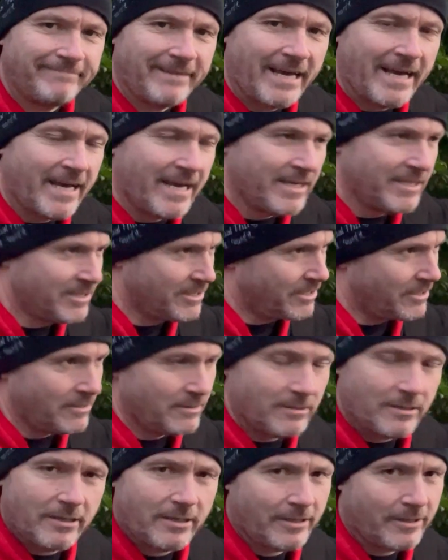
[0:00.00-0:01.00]
and
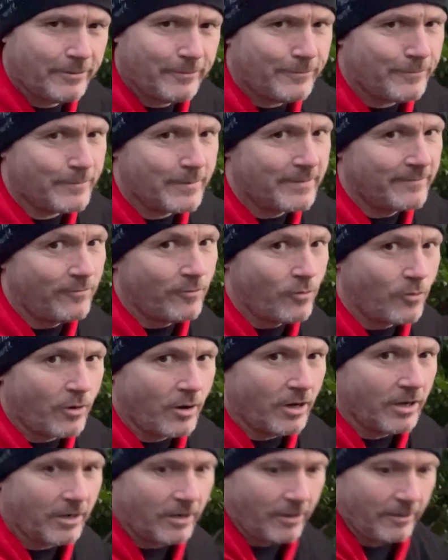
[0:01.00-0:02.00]
we've all
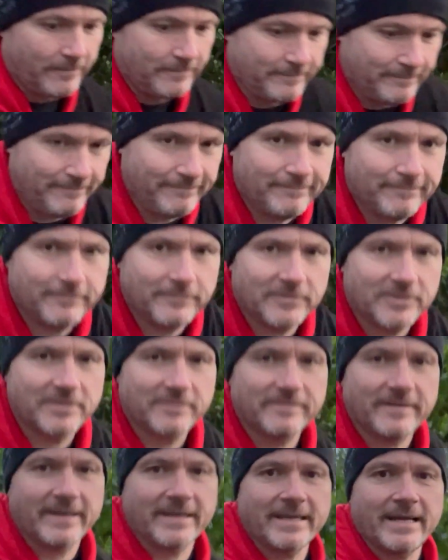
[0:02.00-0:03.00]
got a lot to
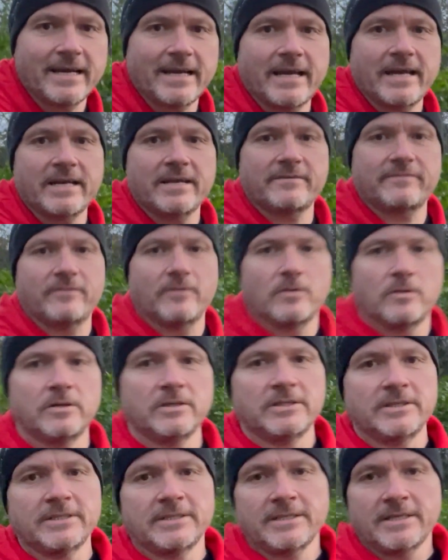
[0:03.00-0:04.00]
thank that lady for.
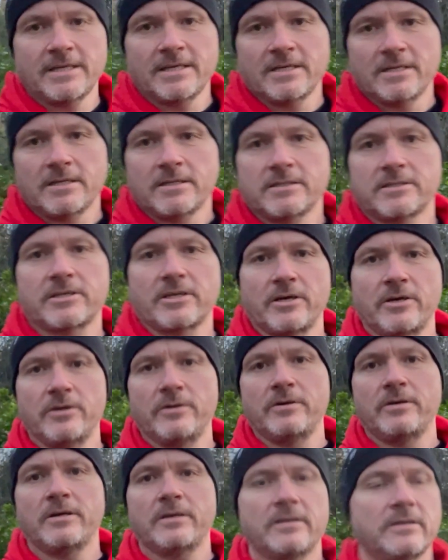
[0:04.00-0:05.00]

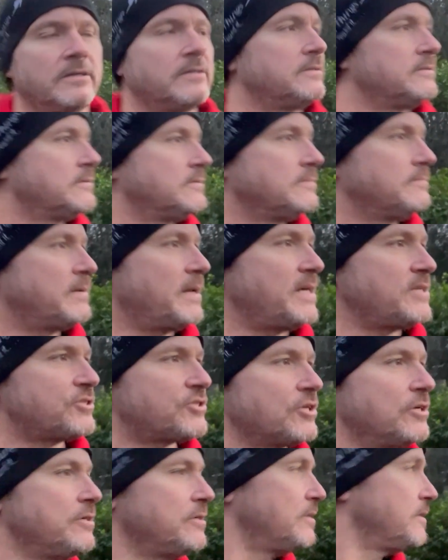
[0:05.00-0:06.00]
So
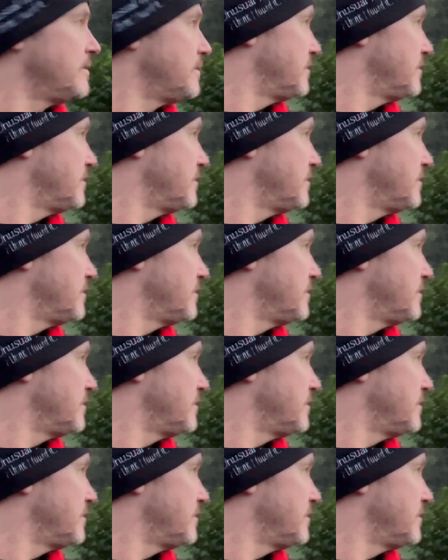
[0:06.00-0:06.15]
bless you,